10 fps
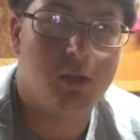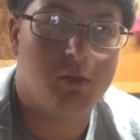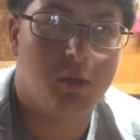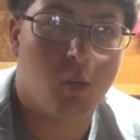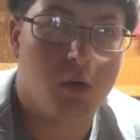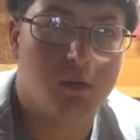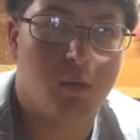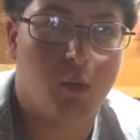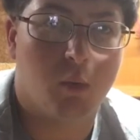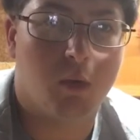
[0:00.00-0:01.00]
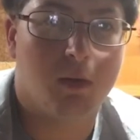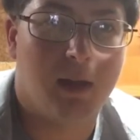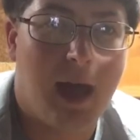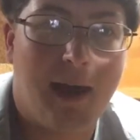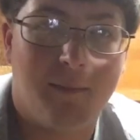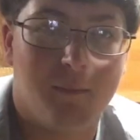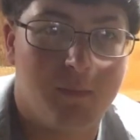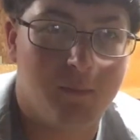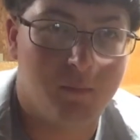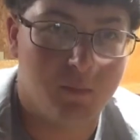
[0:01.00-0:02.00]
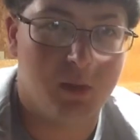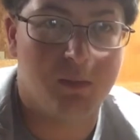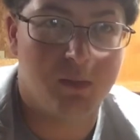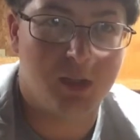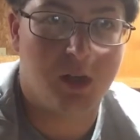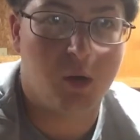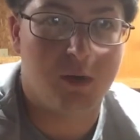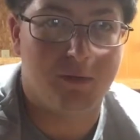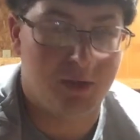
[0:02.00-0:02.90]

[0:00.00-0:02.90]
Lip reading: it usually works for, what I'm started